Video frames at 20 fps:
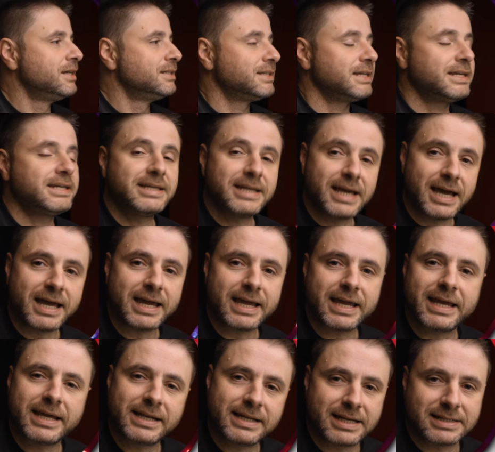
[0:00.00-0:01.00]
So here
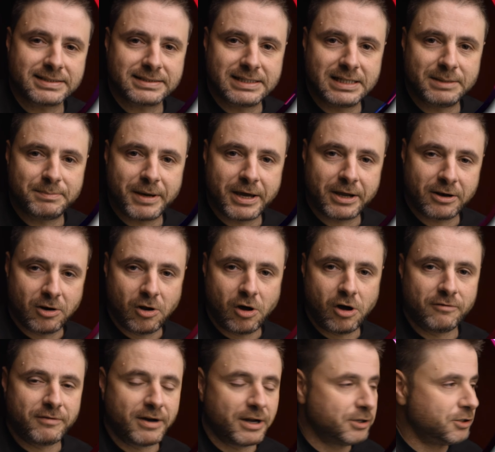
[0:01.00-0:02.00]
in our cPanel
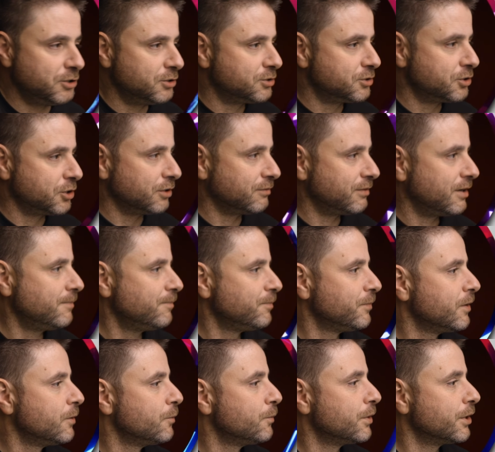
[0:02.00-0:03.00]
of our new server,
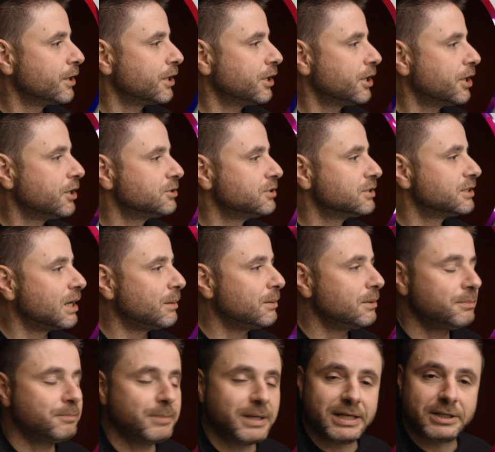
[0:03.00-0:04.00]
we're going to go to
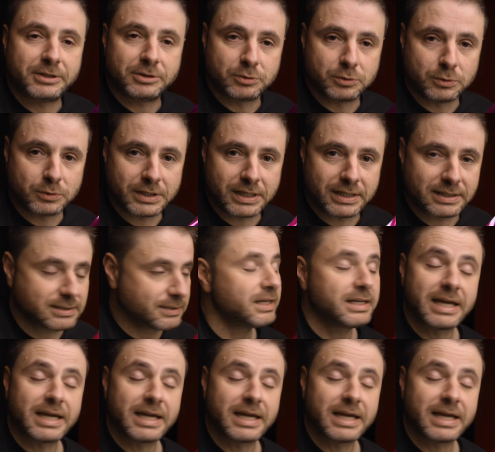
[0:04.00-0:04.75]
WP Toolkit.